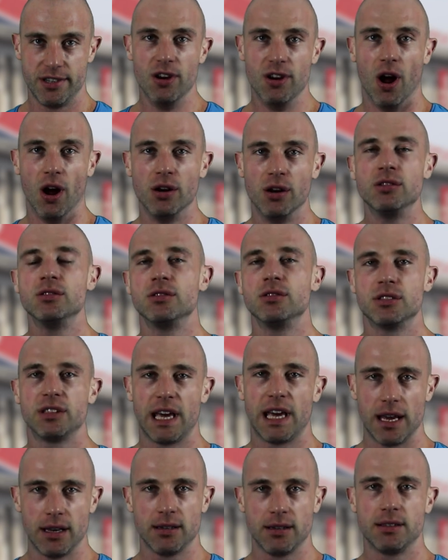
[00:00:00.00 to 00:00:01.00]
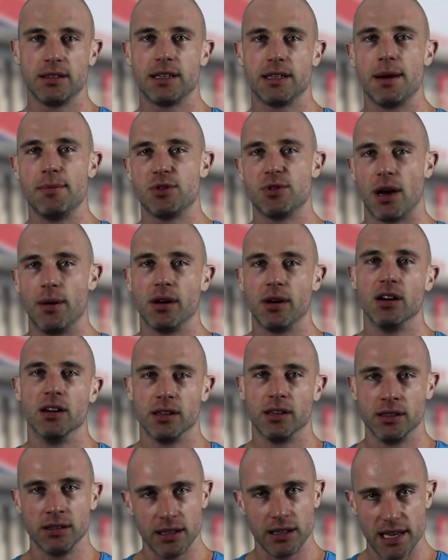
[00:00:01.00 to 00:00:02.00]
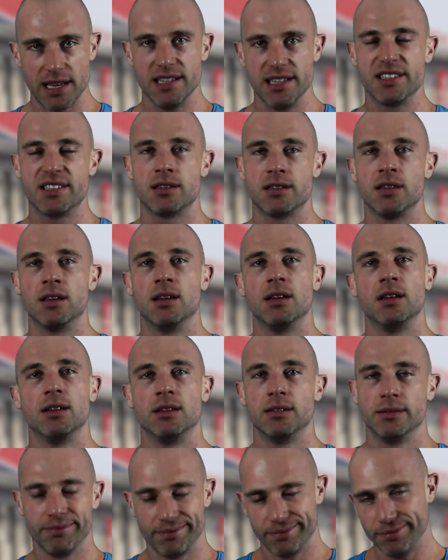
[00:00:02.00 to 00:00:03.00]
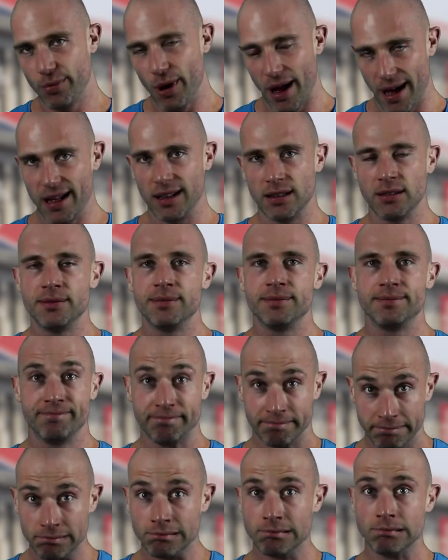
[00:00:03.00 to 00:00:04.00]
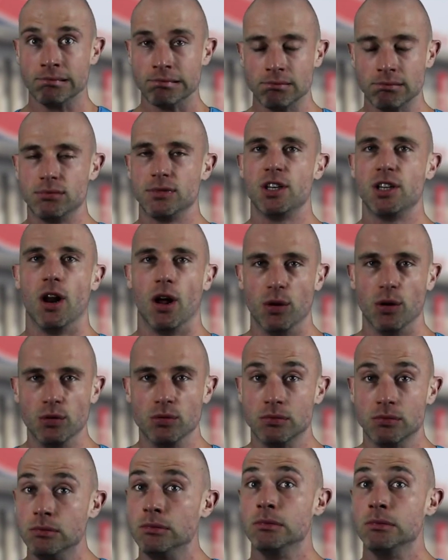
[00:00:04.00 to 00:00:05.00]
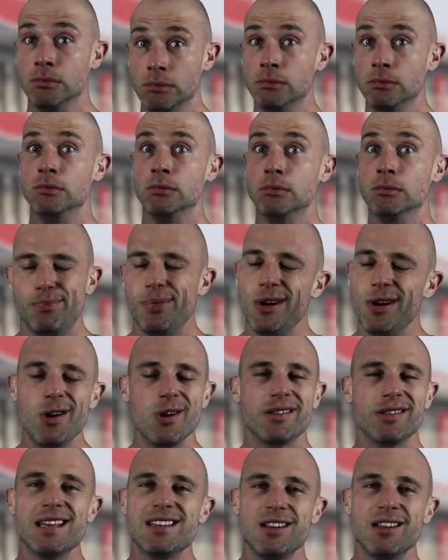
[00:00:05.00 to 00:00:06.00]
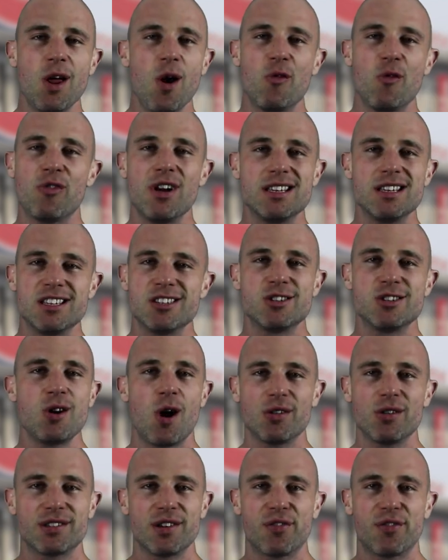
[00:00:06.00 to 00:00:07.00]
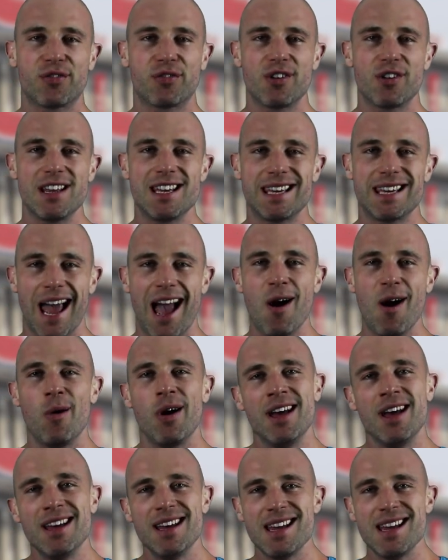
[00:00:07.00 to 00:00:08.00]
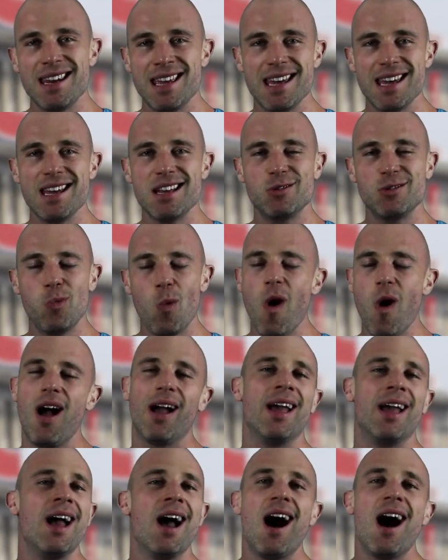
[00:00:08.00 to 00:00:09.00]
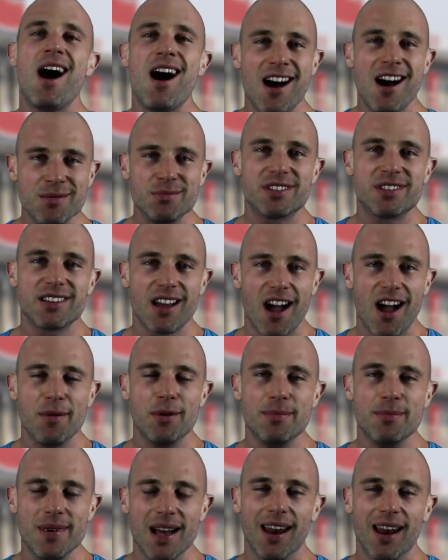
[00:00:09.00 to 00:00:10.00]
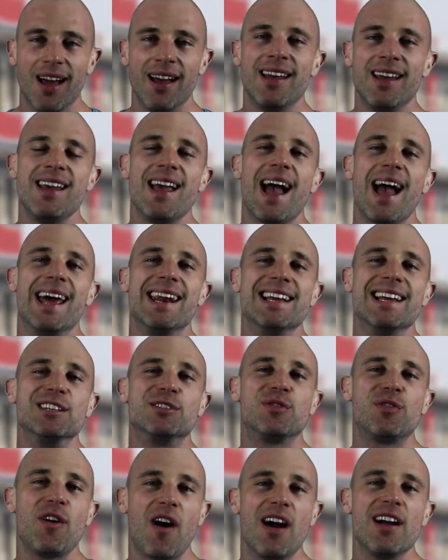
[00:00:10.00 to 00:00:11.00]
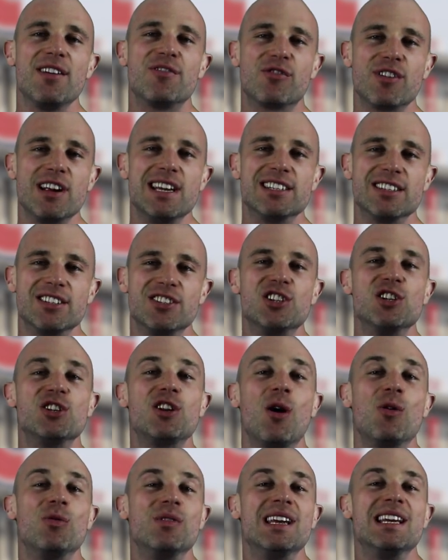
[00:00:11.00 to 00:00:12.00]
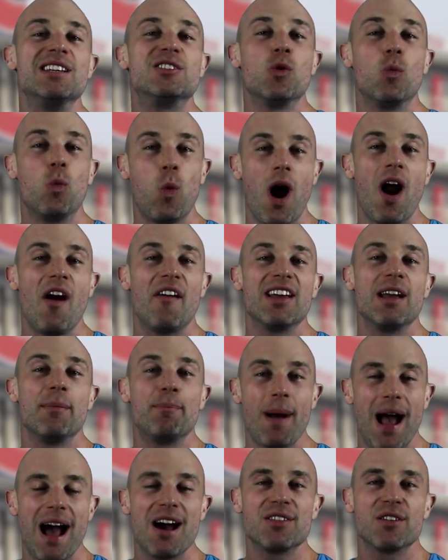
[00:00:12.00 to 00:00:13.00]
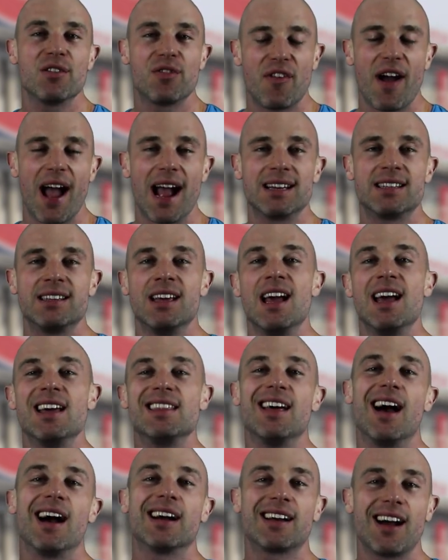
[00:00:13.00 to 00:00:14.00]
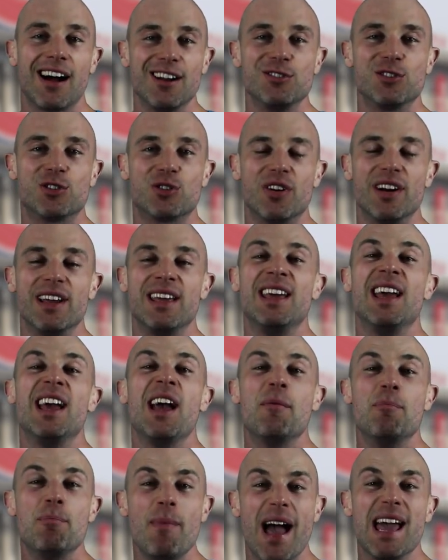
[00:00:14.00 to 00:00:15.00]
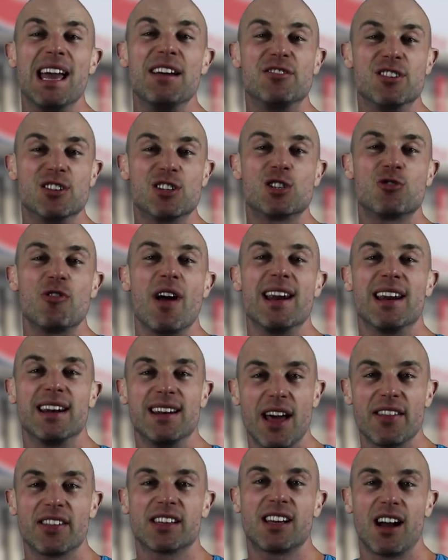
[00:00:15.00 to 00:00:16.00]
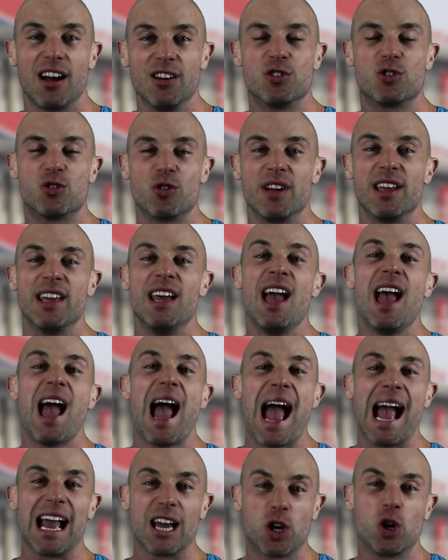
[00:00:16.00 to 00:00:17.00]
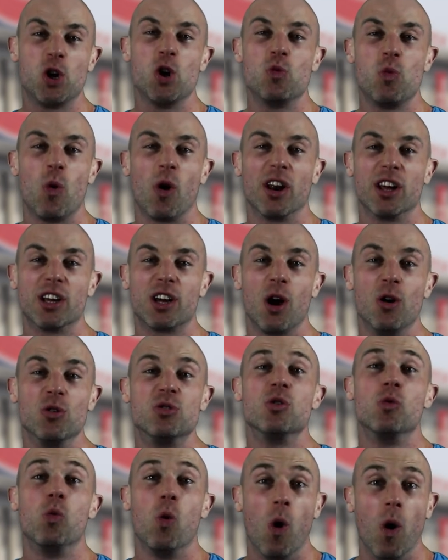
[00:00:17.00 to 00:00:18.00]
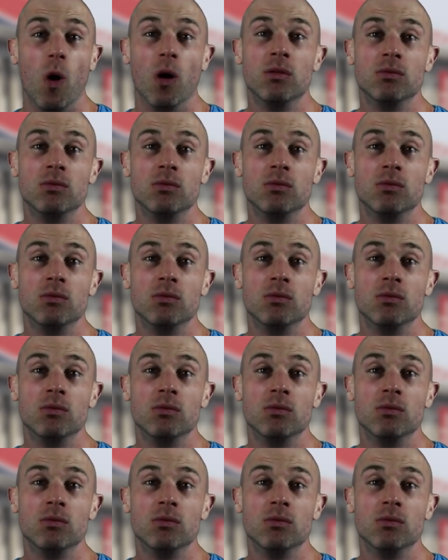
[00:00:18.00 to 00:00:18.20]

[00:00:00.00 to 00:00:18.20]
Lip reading: you know, Kim Jong-un is, well, you know. But look, there's a lot of reasons not to freak out, and here's why. I'm Simon Miller, and here's five reasons you don't need to worry about the fact that a country may have just threatened another country and could want to go to war.